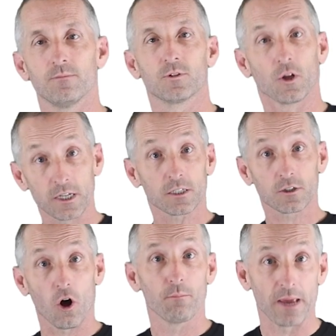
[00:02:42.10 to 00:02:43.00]
So this is
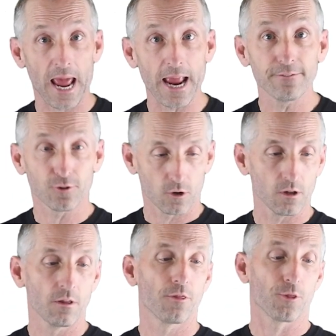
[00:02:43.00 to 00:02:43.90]
called
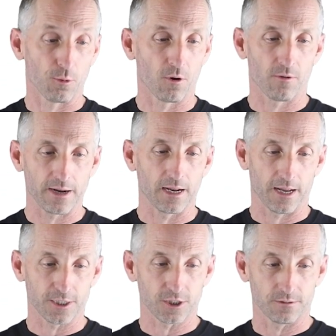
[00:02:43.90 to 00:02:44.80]
behavioral
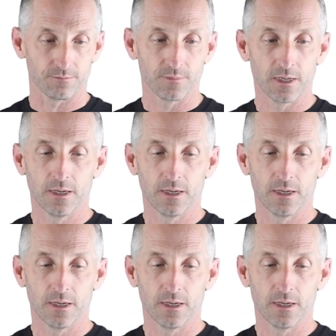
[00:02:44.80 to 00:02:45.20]
thermoregulation.